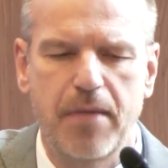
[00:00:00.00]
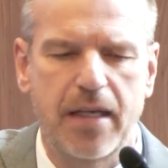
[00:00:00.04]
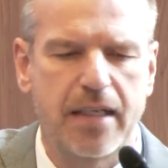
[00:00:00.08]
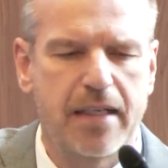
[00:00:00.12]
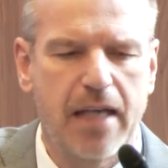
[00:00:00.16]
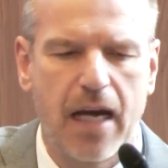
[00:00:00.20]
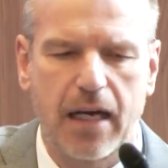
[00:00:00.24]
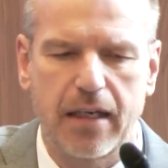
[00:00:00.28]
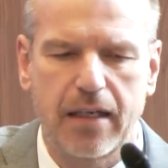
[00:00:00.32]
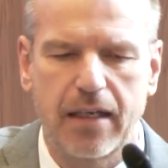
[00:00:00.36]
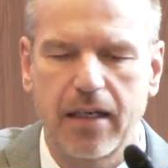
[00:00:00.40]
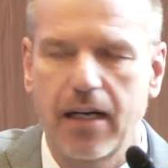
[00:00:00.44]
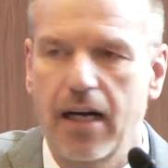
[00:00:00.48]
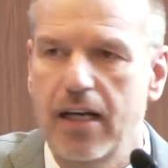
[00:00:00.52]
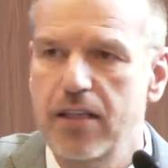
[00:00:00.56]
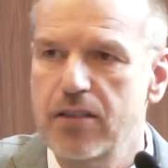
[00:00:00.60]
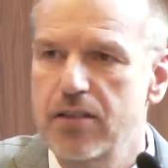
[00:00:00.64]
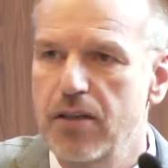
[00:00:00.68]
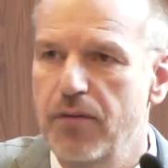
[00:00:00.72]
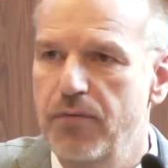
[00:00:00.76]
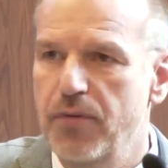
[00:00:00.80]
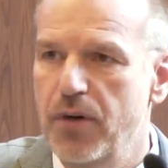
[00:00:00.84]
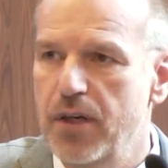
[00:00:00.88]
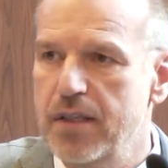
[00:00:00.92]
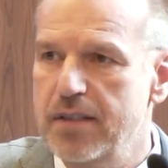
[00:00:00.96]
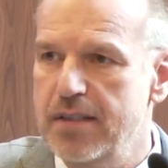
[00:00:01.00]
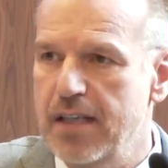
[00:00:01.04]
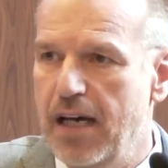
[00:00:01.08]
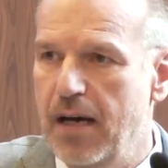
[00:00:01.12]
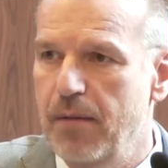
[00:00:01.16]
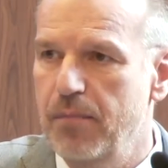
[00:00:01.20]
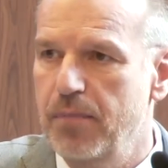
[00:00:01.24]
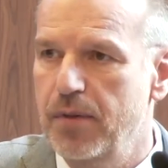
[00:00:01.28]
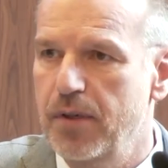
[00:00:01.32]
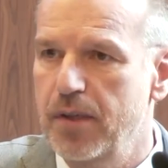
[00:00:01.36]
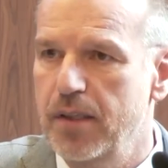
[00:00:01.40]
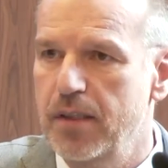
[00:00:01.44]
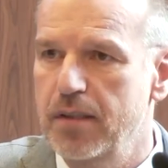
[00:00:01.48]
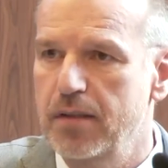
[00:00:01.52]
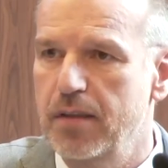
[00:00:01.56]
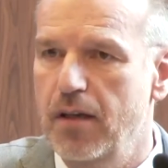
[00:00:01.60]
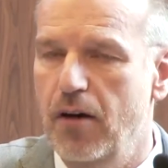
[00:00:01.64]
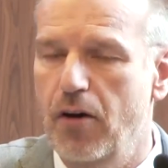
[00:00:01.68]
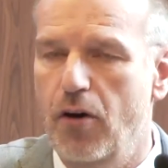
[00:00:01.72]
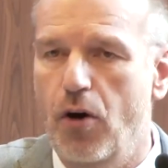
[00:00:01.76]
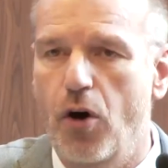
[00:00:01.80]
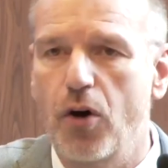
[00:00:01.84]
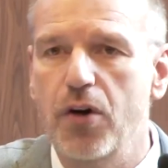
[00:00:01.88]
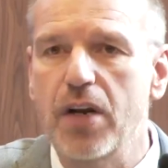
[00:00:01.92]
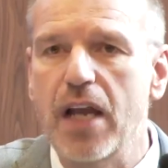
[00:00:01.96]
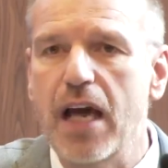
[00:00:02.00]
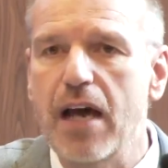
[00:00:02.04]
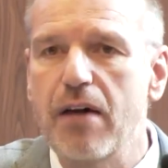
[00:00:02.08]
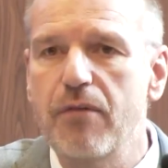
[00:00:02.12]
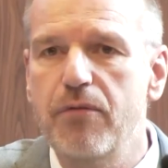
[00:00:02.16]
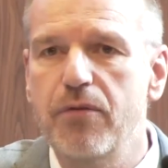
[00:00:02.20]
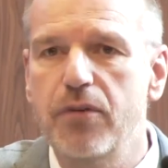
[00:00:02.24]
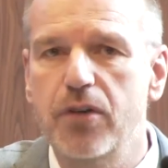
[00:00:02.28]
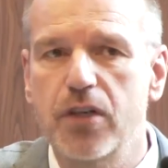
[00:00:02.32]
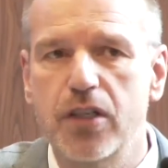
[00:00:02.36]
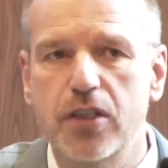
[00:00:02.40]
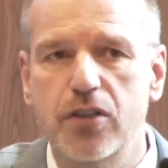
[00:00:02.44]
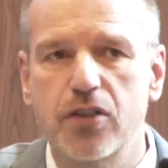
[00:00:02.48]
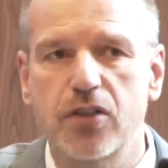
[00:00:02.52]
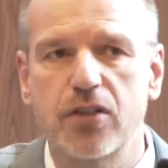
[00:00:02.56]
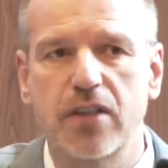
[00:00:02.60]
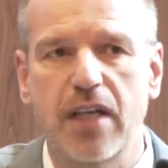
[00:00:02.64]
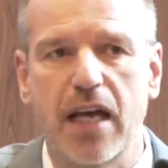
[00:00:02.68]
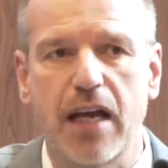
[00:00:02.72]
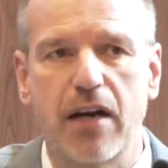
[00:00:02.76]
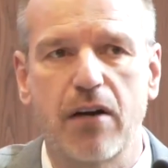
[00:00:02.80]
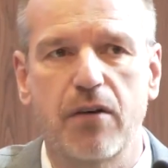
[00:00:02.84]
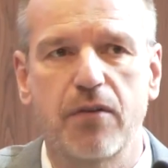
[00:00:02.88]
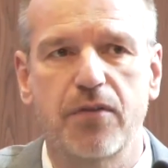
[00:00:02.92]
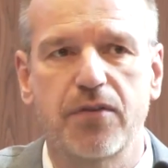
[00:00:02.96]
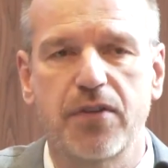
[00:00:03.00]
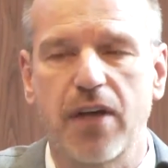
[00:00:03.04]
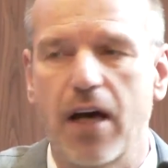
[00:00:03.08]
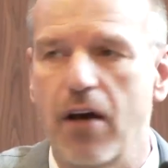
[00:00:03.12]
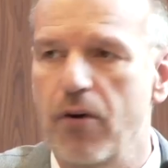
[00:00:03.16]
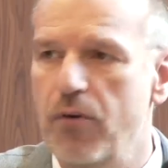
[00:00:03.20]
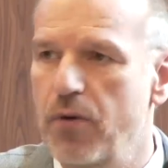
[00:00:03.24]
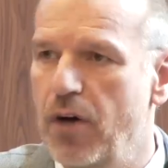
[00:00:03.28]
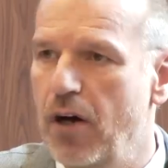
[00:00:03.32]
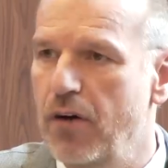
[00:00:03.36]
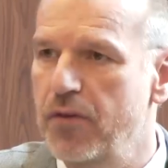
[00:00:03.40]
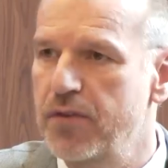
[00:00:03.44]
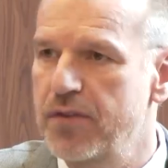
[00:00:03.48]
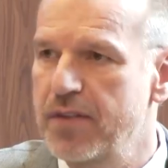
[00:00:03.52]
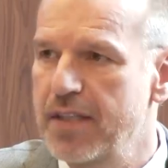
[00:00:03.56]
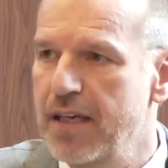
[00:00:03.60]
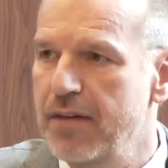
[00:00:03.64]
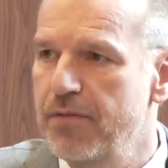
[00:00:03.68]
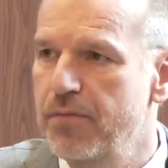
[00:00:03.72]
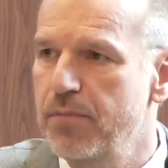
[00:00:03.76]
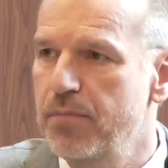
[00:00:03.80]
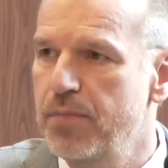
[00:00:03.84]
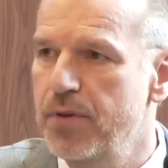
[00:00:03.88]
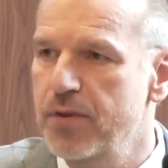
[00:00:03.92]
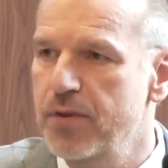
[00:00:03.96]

In agriculture, for example, on average, tariffs are around 7%.